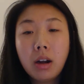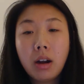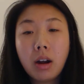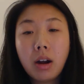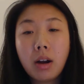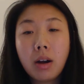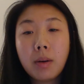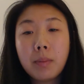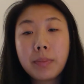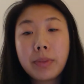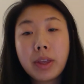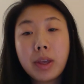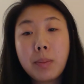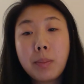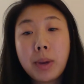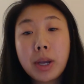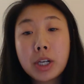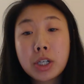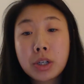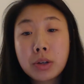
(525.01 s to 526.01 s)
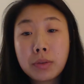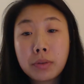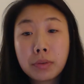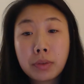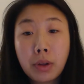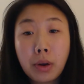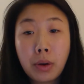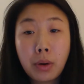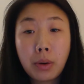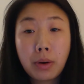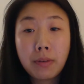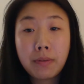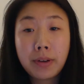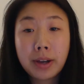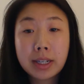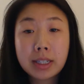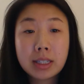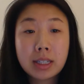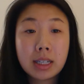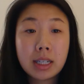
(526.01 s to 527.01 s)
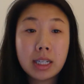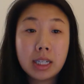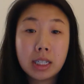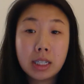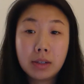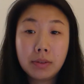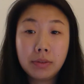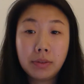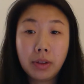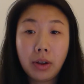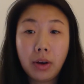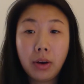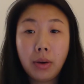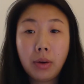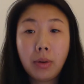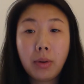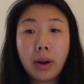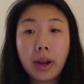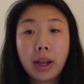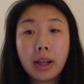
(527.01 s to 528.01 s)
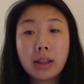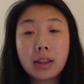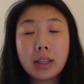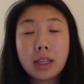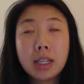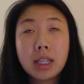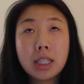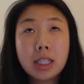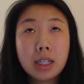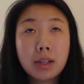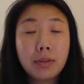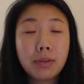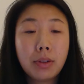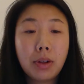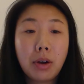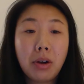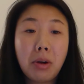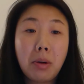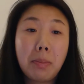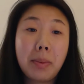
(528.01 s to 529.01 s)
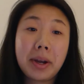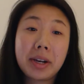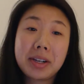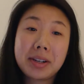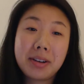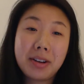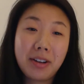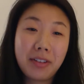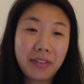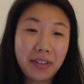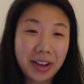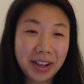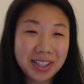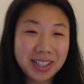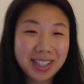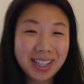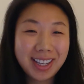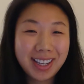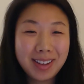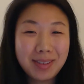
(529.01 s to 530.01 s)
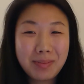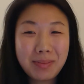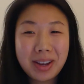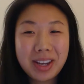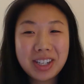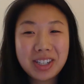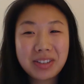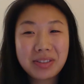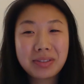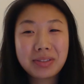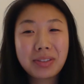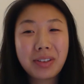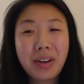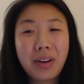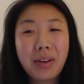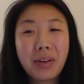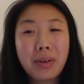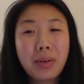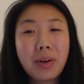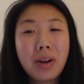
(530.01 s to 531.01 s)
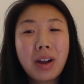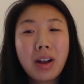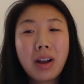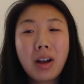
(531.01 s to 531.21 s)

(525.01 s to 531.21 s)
the inpatient flow affects the ED flow, and the ED flow affects the inpatient flow.